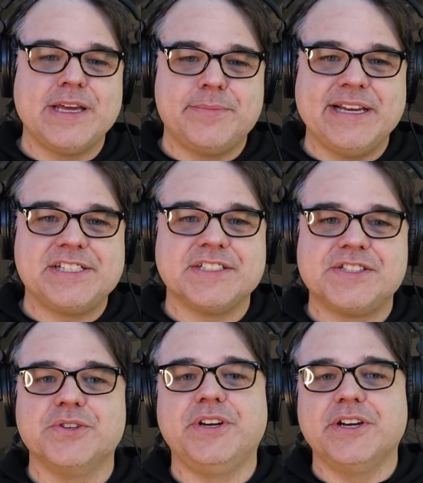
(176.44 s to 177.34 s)
animation
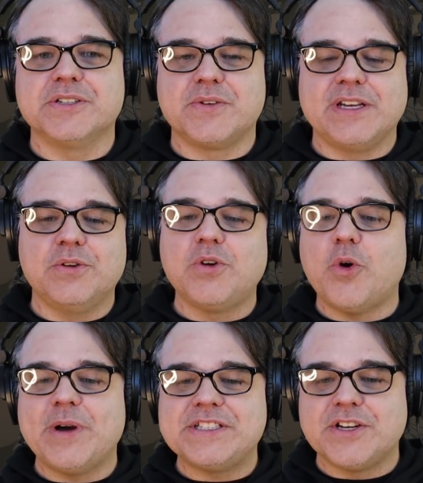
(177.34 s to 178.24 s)
studio, so I don't
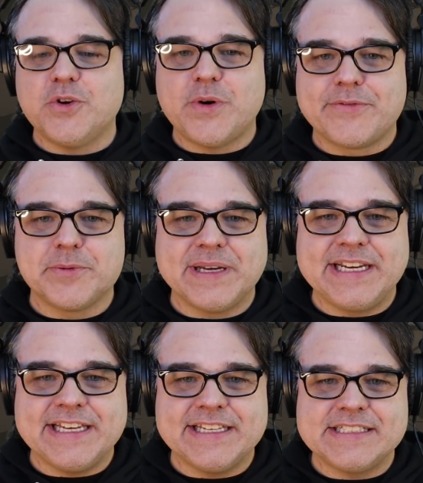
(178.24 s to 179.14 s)
always know who
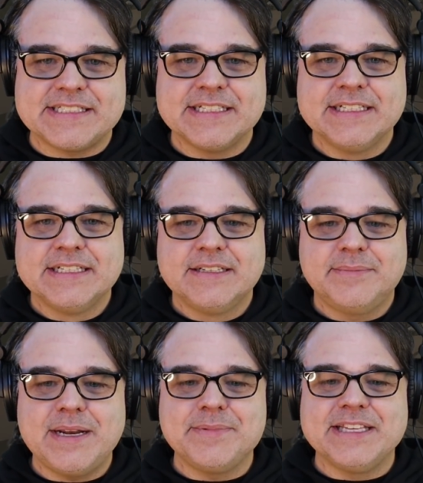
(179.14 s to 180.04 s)
everybody is,
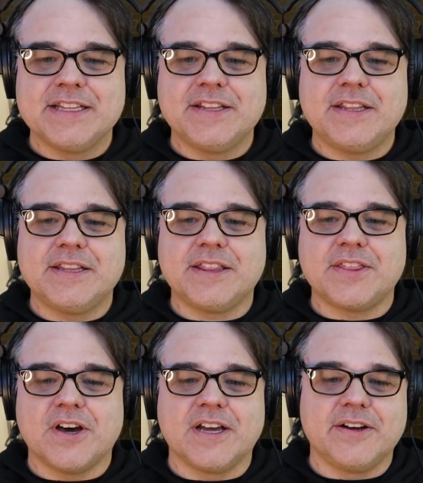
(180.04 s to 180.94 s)
but I'm the
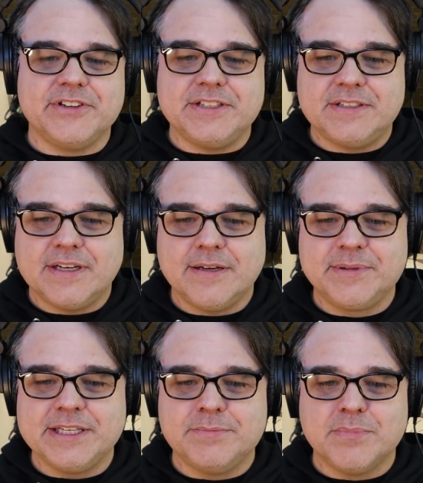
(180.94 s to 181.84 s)
thought of it. I'm
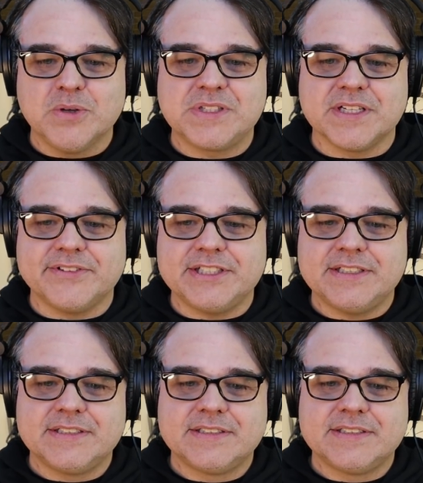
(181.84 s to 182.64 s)
getting most of it.